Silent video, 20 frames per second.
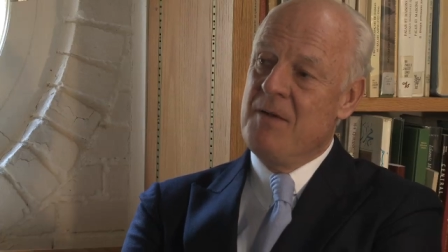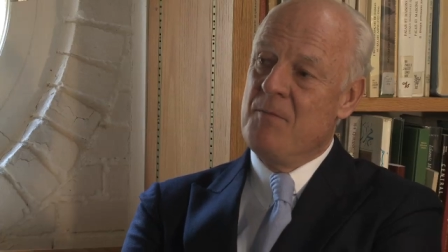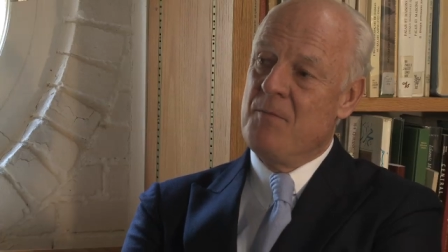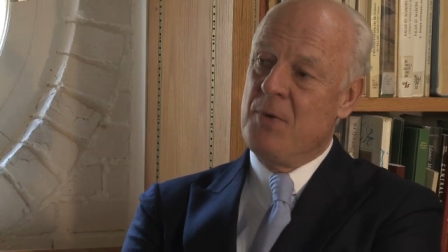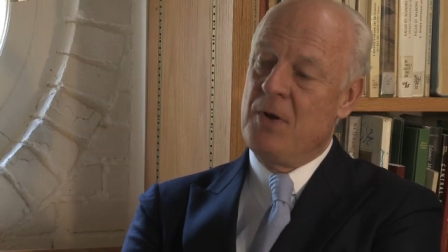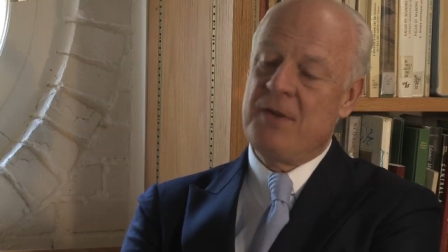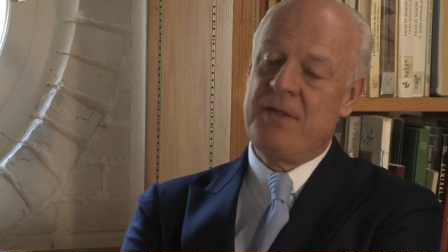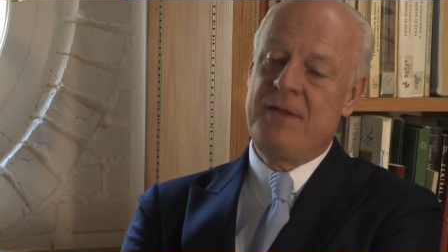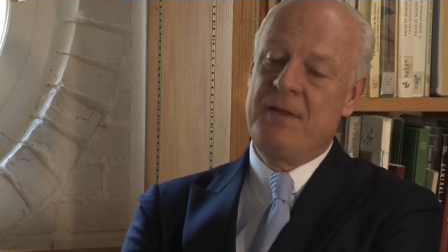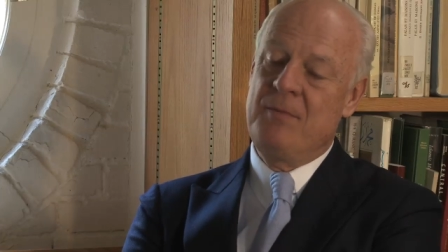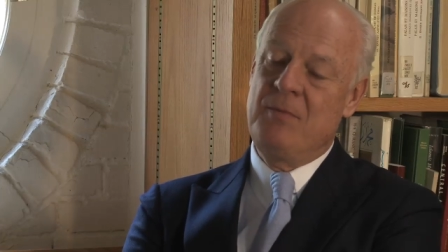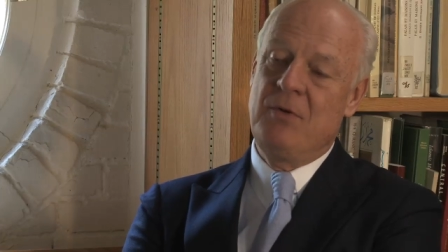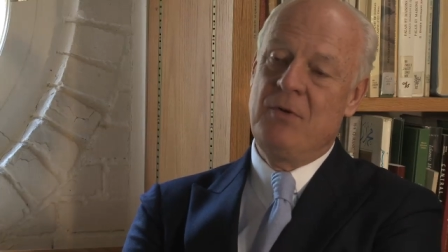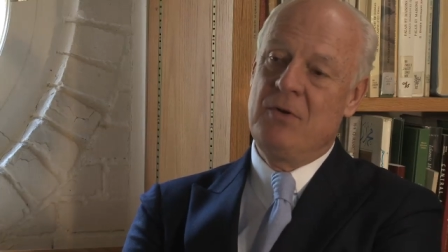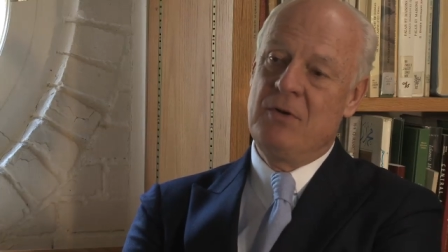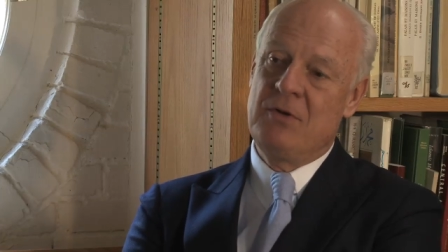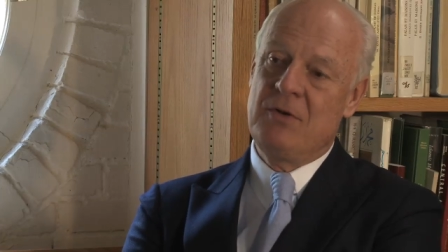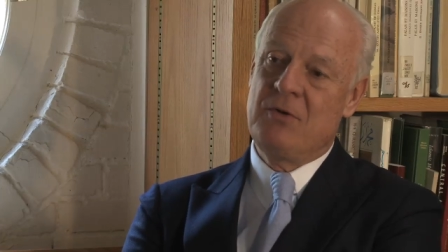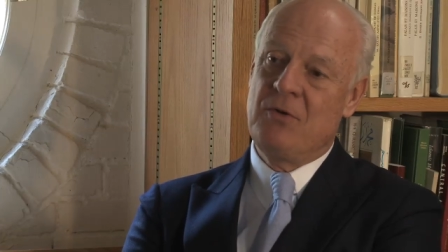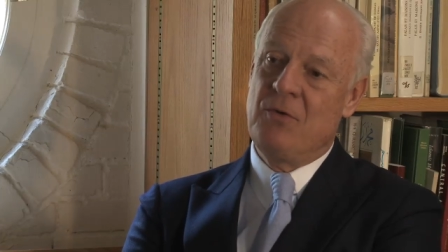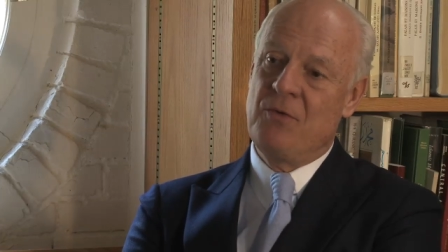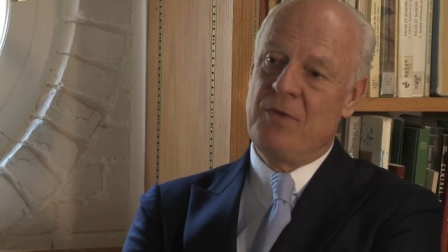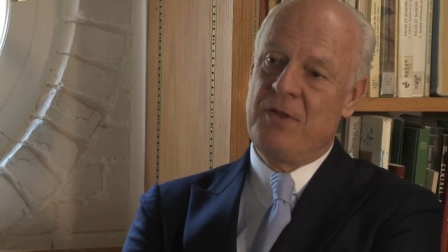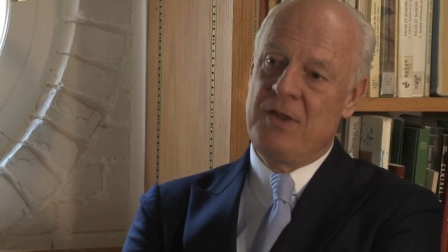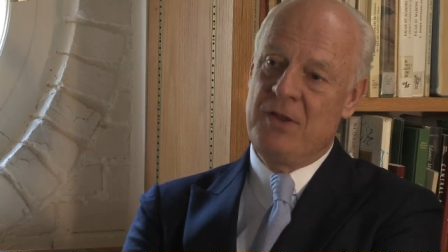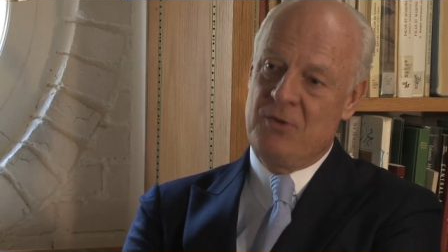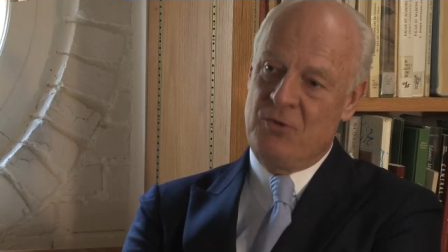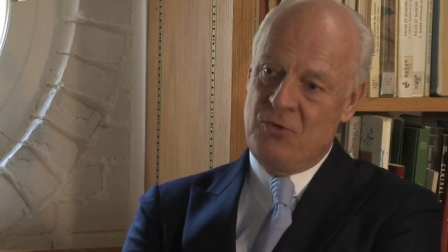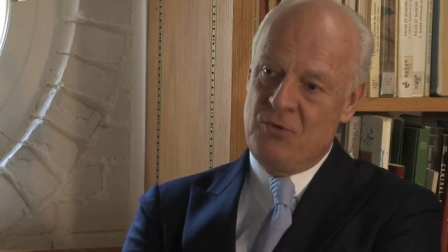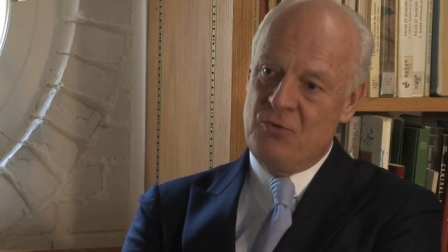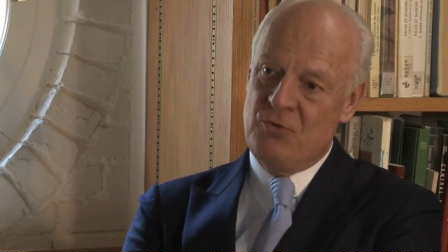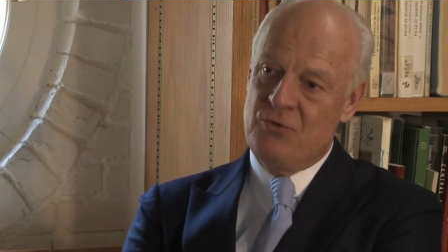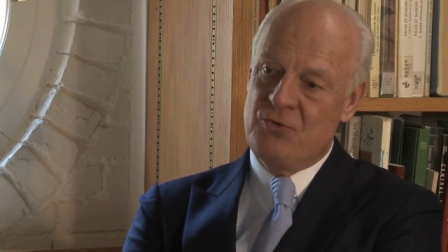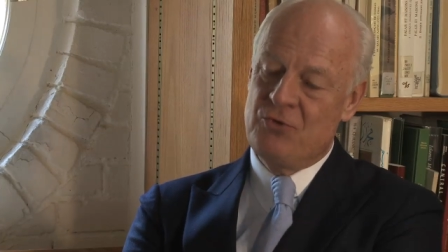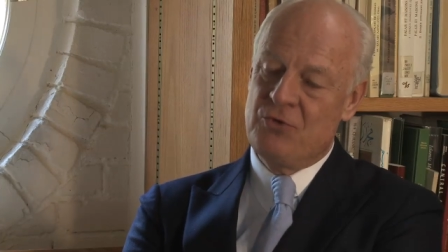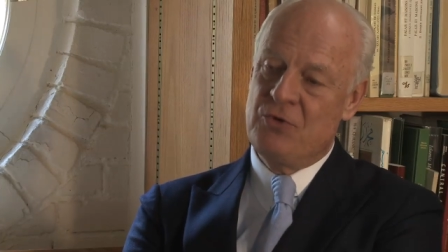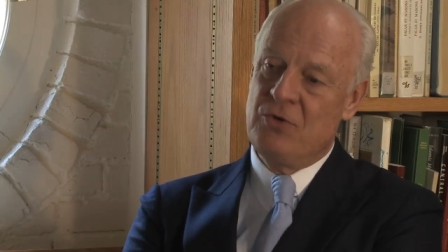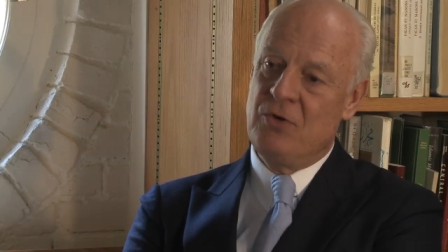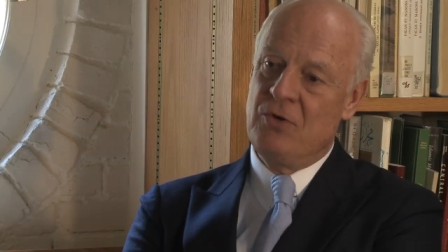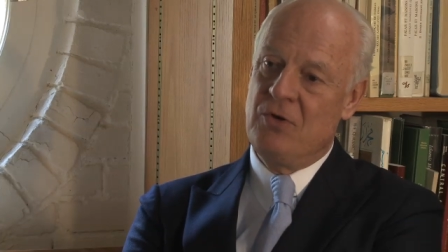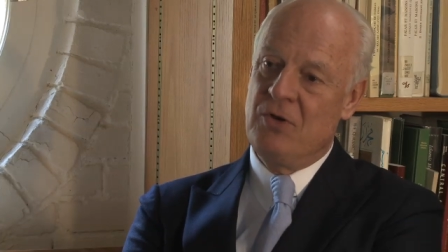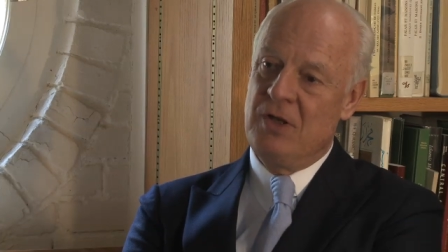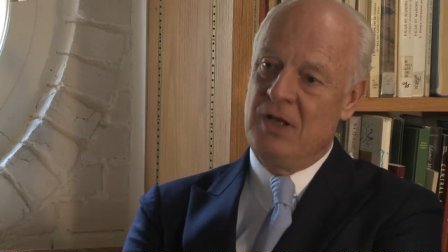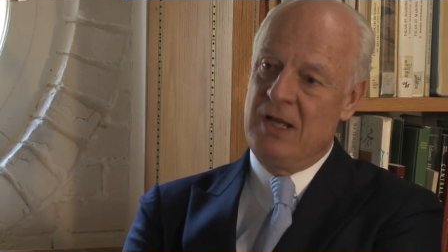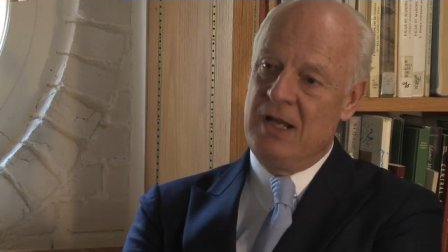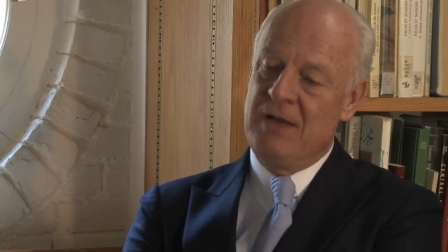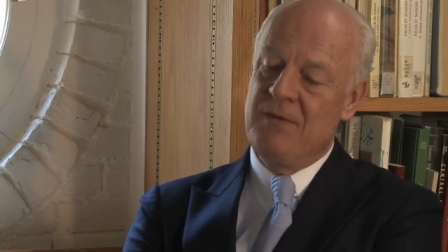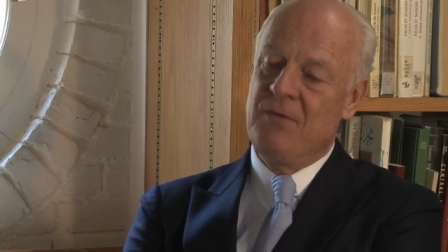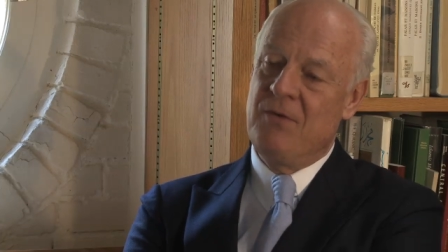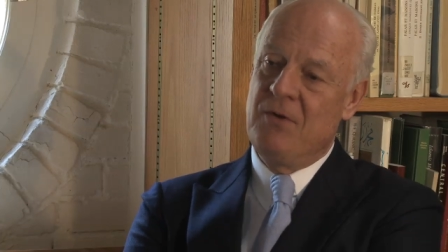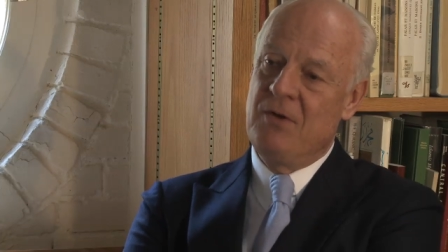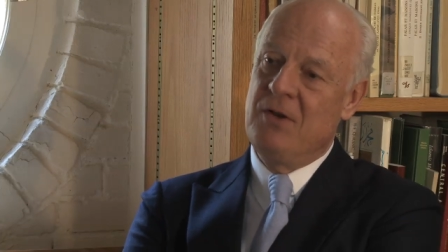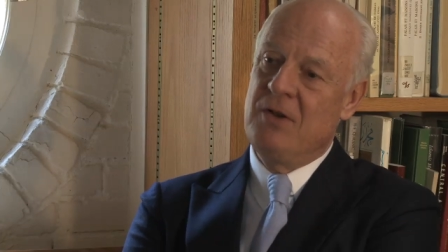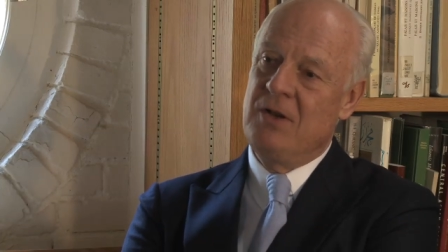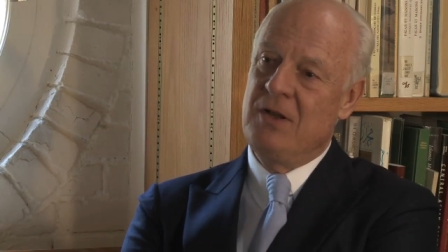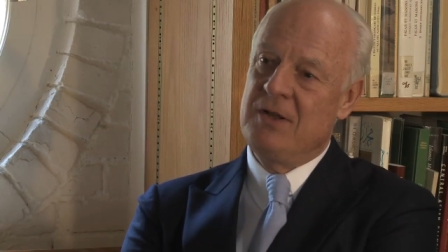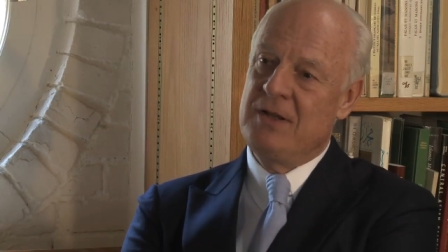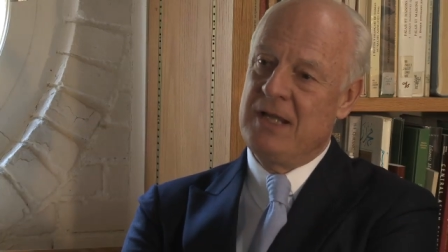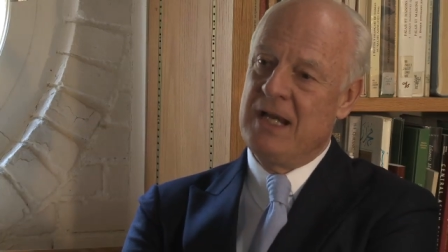possible constitutional level